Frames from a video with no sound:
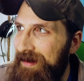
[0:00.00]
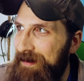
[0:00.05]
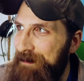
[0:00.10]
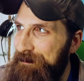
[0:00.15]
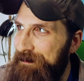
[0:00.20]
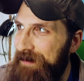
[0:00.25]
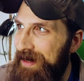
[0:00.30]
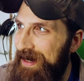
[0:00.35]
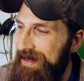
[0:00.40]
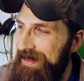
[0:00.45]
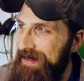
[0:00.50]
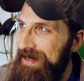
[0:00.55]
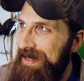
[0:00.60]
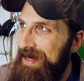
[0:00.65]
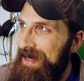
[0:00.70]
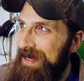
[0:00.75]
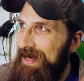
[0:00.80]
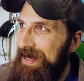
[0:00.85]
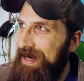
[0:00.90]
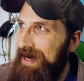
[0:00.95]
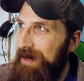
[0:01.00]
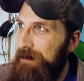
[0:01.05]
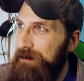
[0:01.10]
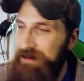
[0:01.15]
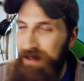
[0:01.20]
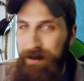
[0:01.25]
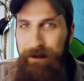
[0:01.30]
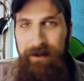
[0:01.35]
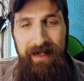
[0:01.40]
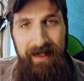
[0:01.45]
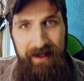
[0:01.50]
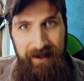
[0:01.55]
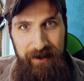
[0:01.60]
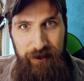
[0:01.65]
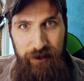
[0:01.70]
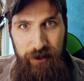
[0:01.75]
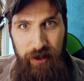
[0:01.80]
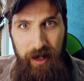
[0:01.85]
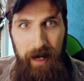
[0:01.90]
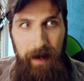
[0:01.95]
But I was able to get
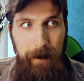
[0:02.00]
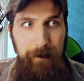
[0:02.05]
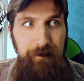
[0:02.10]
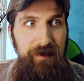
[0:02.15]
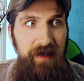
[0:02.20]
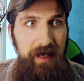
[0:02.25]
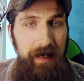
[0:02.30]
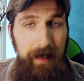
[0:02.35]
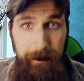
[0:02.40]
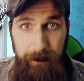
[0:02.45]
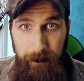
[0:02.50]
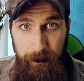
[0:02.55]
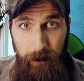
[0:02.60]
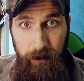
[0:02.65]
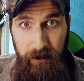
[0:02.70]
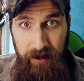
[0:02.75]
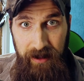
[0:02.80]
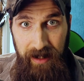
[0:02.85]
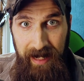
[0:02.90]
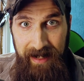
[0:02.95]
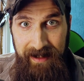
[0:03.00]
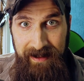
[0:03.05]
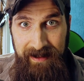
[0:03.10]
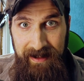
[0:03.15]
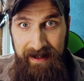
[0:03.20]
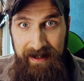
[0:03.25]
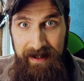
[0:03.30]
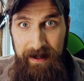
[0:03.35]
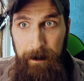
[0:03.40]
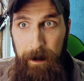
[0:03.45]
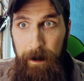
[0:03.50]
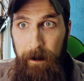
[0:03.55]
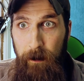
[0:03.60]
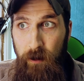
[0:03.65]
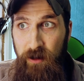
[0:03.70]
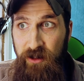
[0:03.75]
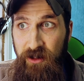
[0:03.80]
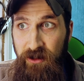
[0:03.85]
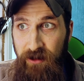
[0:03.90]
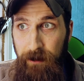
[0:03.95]
this job and get promoted to IT,
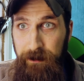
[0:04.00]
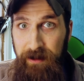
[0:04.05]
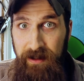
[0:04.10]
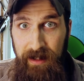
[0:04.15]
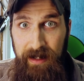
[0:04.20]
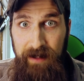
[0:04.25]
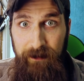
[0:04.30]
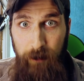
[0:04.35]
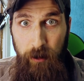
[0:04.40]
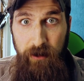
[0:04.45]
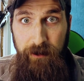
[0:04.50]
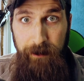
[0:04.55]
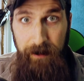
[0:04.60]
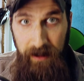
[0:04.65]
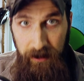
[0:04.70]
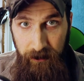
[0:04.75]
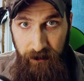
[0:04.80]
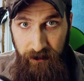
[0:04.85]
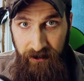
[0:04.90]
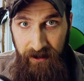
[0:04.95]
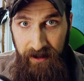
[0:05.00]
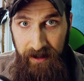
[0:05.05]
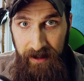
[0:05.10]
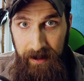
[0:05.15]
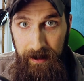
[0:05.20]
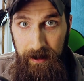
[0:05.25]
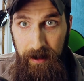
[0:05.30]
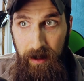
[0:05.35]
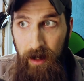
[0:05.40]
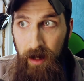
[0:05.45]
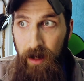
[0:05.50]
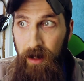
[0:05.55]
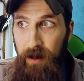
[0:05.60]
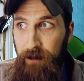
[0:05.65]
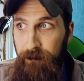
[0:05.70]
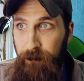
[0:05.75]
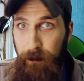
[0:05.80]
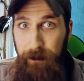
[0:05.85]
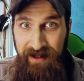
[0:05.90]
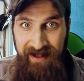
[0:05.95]
which is something that I've always been interested in
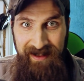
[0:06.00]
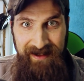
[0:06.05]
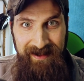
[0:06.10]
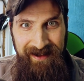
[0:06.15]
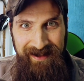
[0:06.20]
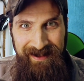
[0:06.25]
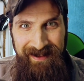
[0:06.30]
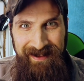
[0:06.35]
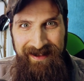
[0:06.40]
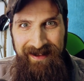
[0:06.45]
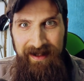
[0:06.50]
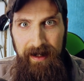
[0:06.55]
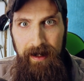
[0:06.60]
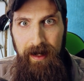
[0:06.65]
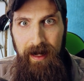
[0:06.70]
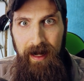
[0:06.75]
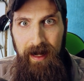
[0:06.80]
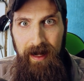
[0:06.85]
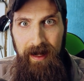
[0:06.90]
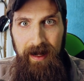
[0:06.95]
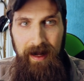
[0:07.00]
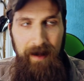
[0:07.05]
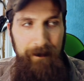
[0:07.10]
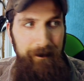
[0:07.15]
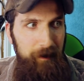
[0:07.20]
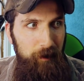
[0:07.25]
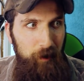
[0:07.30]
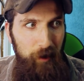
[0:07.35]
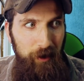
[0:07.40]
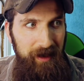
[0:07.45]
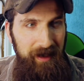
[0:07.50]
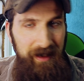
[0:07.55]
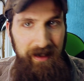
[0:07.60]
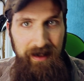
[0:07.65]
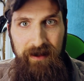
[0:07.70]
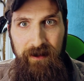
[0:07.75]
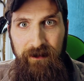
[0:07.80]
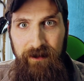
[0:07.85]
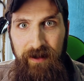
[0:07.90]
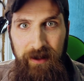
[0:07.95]
from a distance. I've been working
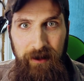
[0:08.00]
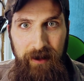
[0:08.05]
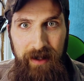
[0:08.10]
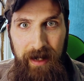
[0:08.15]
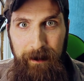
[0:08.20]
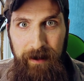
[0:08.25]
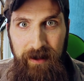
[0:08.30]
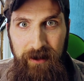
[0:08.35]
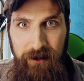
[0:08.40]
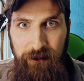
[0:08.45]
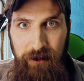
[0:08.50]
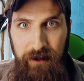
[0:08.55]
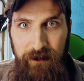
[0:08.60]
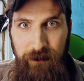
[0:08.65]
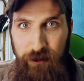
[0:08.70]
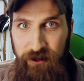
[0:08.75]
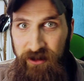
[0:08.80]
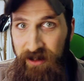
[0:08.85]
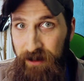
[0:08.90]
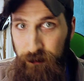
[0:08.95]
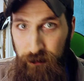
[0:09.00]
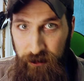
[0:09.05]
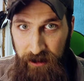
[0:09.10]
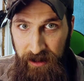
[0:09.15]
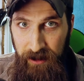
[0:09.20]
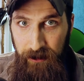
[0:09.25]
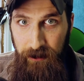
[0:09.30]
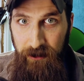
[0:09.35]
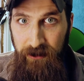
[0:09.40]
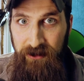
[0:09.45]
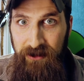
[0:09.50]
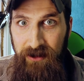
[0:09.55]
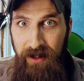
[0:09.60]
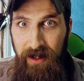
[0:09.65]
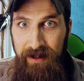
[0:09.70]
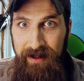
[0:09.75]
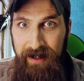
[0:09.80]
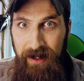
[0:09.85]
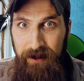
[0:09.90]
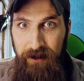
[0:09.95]
in the video game industry for several years
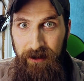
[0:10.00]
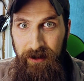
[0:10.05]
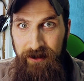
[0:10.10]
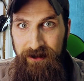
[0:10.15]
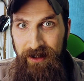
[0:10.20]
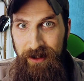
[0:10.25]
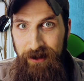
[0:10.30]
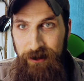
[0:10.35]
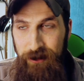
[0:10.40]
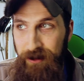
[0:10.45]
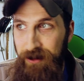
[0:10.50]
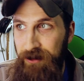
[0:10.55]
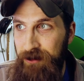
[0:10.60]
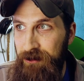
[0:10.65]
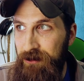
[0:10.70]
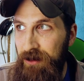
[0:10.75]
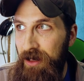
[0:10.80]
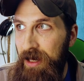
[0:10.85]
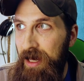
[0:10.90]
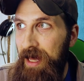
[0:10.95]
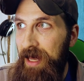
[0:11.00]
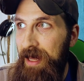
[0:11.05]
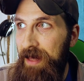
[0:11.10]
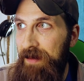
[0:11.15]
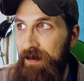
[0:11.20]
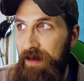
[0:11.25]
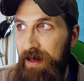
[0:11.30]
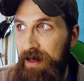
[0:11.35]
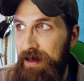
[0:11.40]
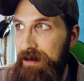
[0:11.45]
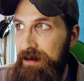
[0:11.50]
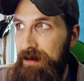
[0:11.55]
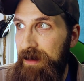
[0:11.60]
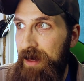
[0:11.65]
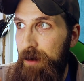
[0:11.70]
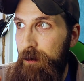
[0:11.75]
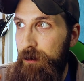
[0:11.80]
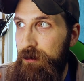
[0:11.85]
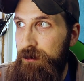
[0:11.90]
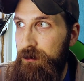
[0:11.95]
down in Los Angeles. Then
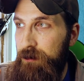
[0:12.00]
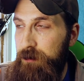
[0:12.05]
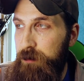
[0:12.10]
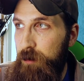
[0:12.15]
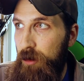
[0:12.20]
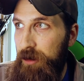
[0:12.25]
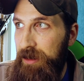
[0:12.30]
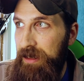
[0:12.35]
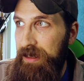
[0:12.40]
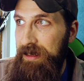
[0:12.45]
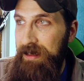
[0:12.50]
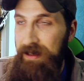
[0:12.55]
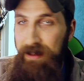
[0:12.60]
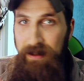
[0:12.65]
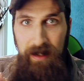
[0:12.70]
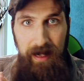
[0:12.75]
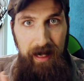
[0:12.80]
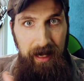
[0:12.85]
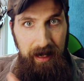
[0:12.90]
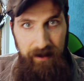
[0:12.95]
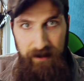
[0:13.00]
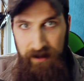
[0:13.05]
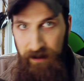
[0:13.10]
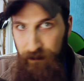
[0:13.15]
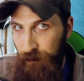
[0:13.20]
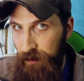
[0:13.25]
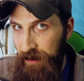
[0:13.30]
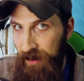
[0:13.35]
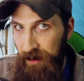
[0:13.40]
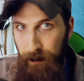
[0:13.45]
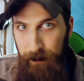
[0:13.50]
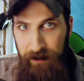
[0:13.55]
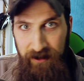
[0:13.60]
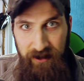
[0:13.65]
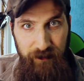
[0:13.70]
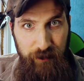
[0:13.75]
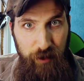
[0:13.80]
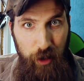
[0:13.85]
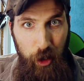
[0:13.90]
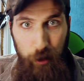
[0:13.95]
I was working in different
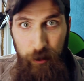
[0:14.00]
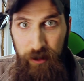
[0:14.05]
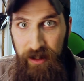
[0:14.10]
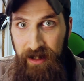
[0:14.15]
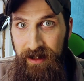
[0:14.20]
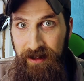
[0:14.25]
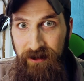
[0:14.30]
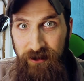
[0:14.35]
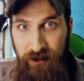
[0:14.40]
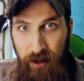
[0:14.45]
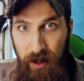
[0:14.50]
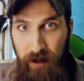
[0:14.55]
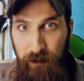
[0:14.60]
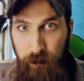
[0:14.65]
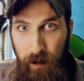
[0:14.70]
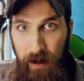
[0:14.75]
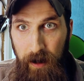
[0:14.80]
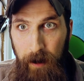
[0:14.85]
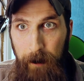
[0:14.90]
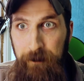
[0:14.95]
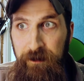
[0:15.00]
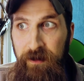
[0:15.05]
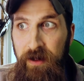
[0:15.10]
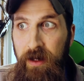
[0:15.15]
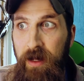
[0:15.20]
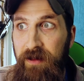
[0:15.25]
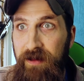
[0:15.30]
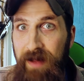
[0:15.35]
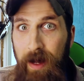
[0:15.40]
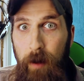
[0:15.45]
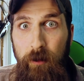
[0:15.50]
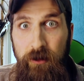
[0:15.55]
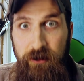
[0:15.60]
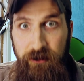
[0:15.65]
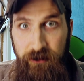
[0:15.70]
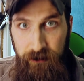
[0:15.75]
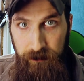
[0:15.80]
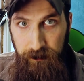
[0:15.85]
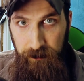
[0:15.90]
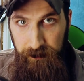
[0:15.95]
elements of coding and software. That
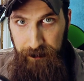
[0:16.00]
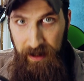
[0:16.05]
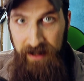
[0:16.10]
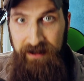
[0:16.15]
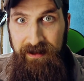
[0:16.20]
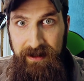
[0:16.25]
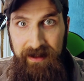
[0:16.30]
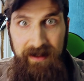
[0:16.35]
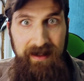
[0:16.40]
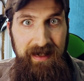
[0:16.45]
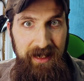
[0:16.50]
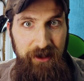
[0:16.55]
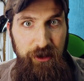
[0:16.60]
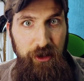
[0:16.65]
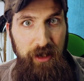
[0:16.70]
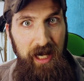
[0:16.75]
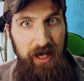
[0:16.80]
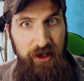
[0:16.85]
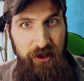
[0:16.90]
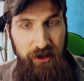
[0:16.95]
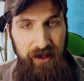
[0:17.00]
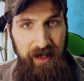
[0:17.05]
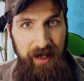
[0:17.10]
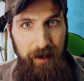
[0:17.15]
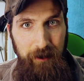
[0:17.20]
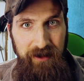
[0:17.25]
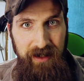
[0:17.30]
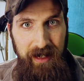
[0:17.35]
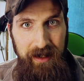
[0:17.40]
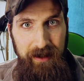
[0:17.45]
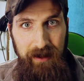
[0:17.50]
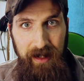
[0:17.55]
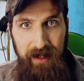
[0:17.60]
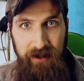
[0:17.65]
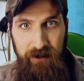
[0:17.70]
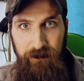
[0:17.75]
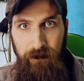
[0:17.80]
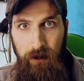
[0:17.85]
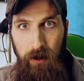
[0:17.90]
was basically the education that I was getting last